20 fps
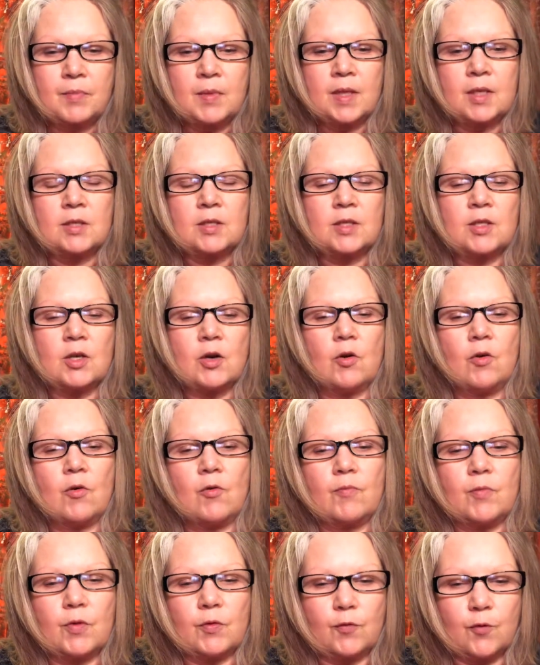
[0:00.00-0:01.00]
So
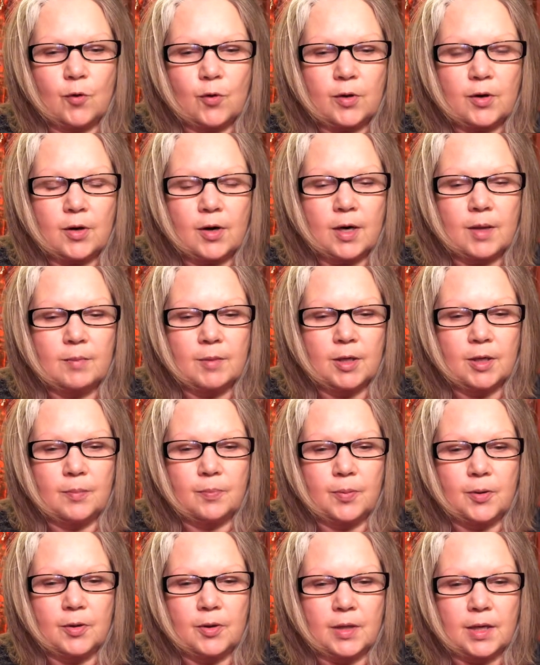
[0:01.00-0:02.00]
the 4th card I'm going to
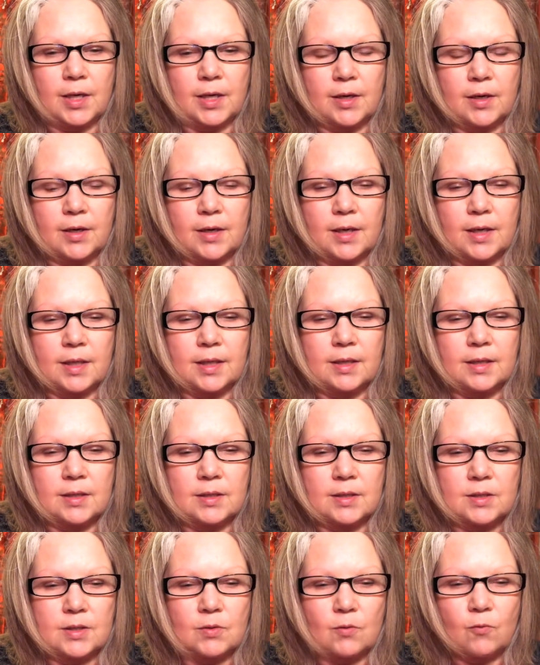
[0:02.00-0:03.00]
pull here
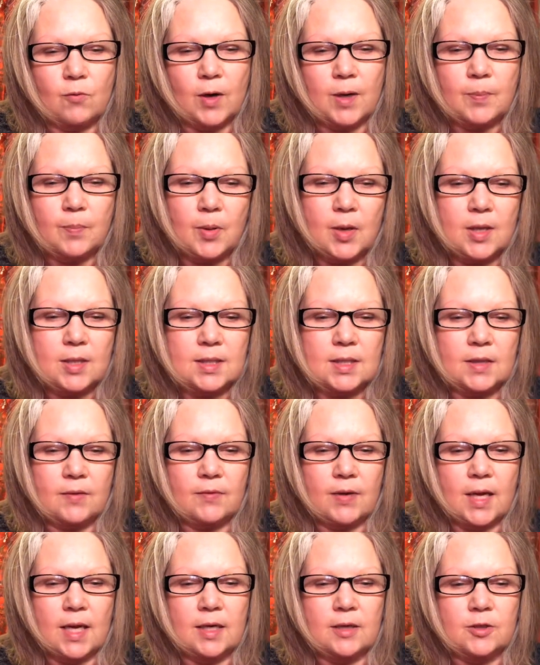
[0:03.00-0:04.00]
is, what positive
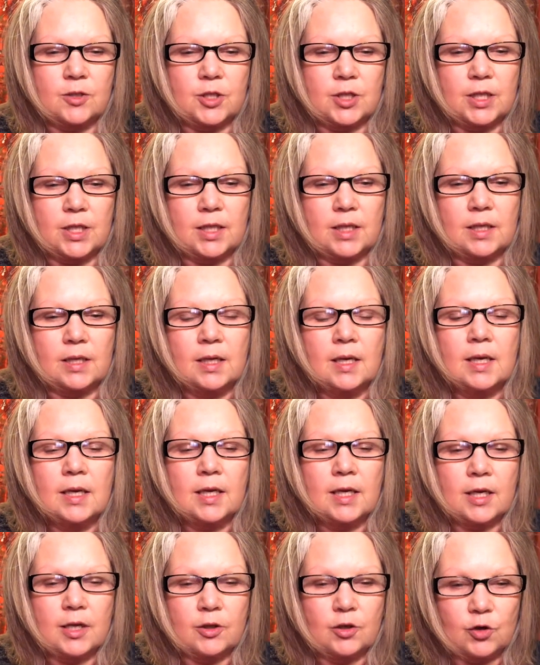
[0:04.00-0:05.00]
energy
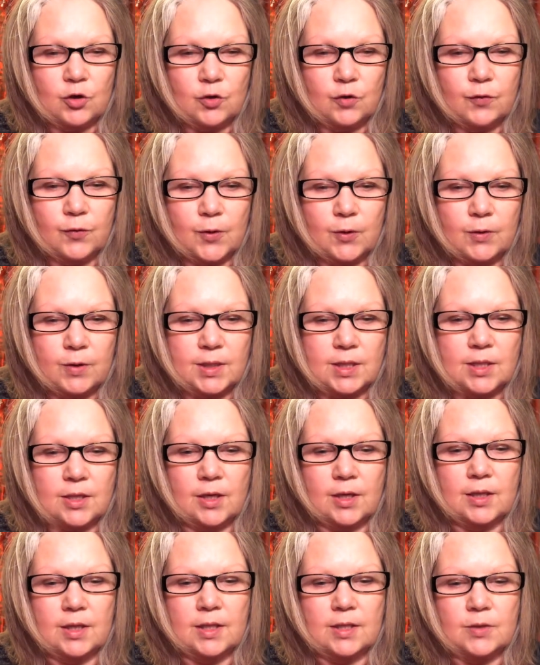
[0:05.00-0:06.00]
can you focus
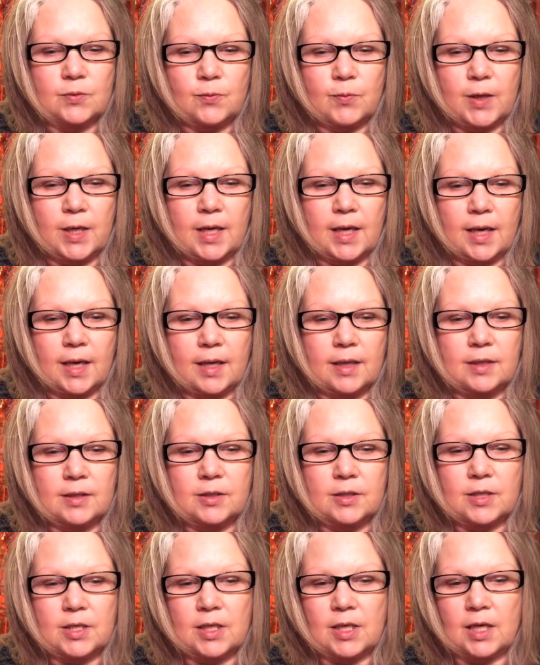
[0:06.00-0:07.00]
on this weekend
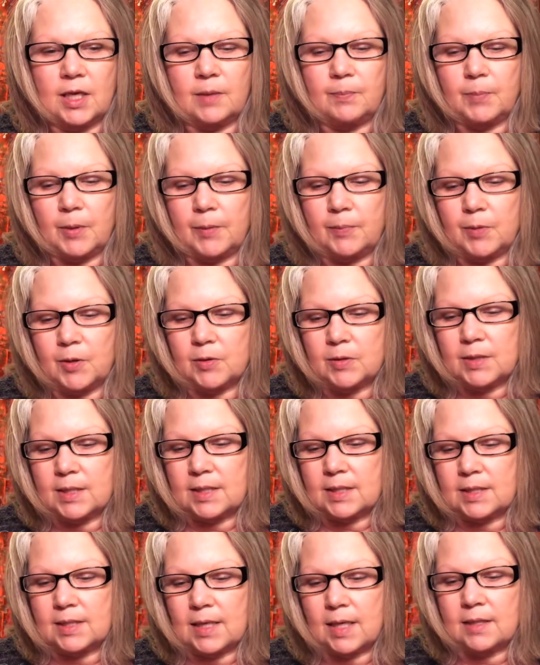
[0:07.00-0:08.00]
to keep up your
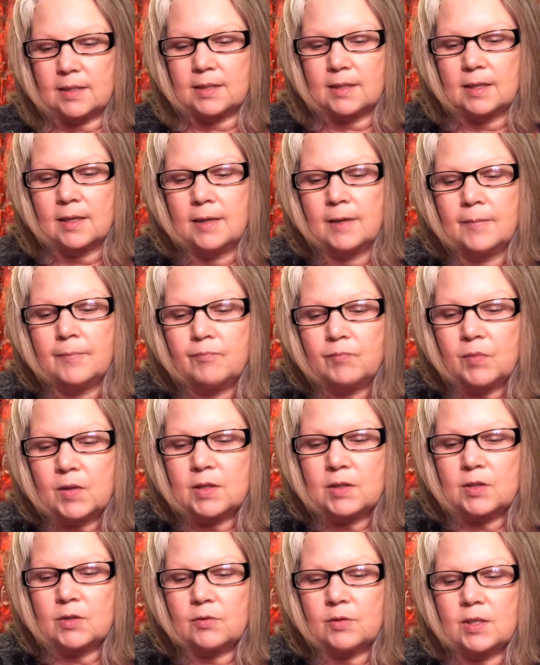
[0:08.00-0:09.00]
success?
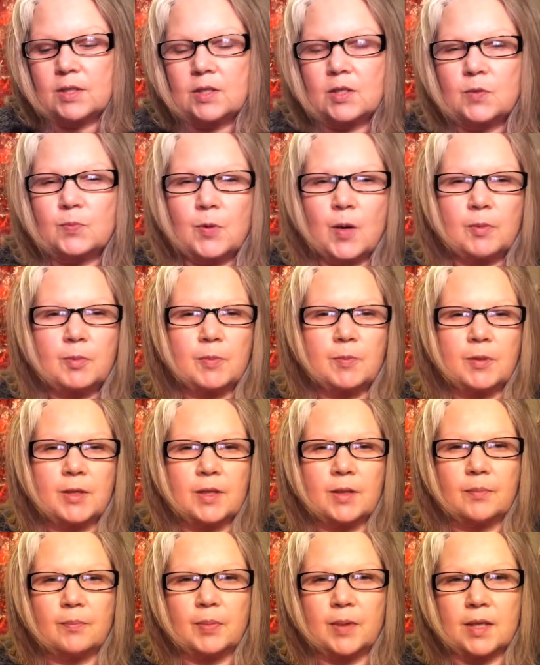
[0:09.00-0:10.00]
So this is probably
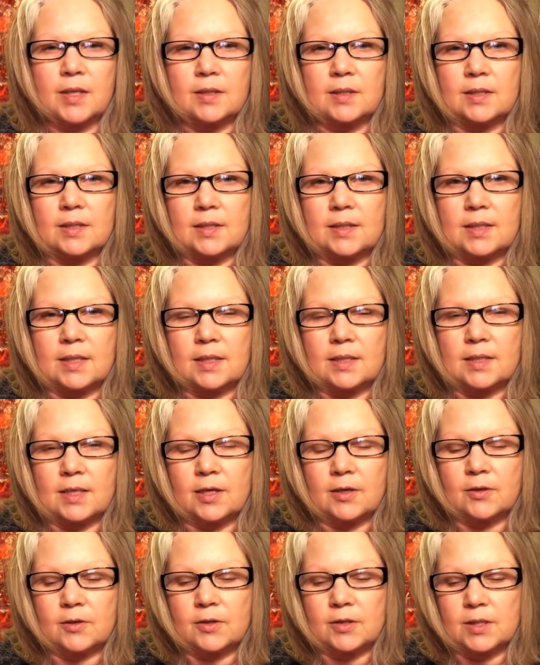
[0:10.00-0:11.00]
the biggest success
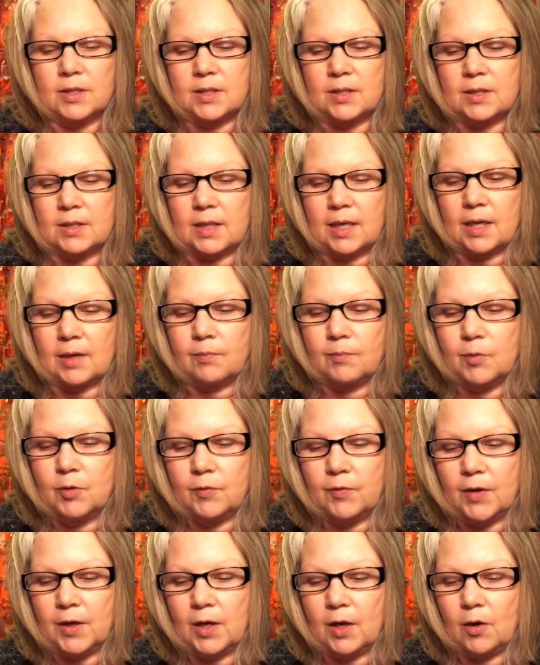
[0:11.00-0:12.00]
here, is like
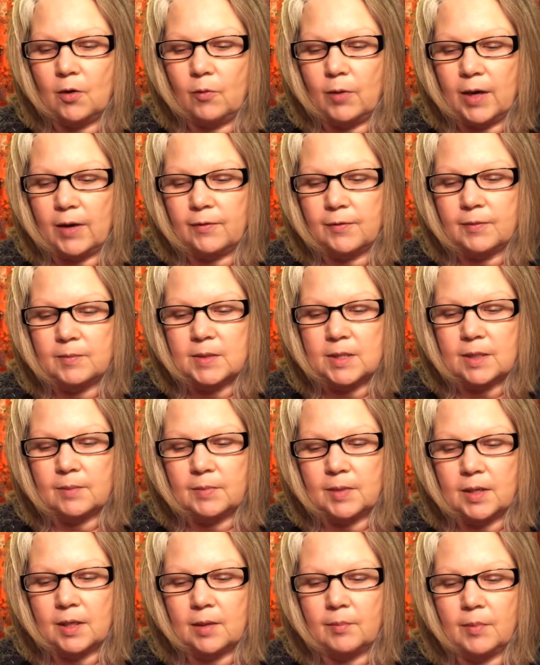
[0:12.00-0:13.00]
moving away from
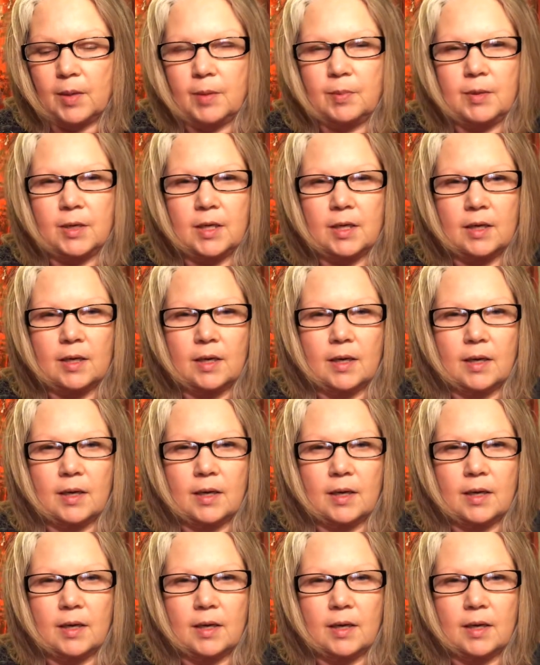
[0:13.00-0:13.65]
something, maybe